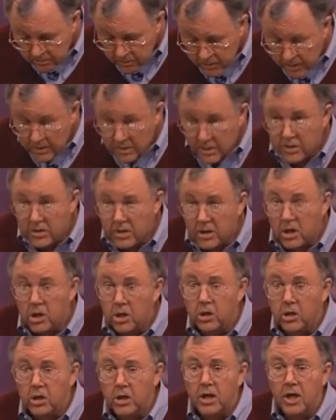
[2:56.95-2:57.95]
and then they'll
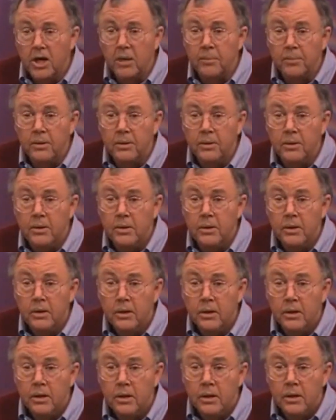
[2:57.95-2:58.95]
look up.
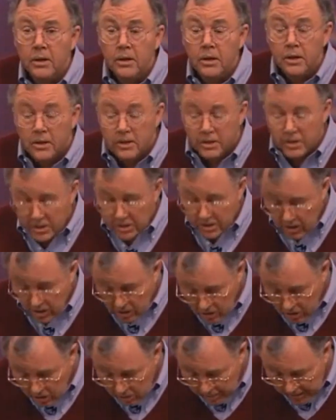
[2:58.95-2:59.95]
Then they'll
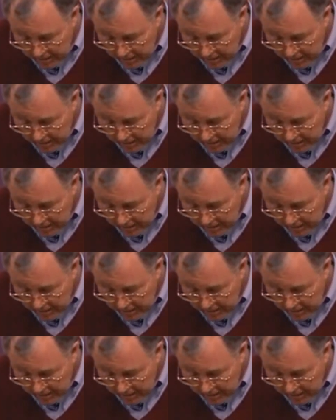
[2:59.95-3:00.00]
look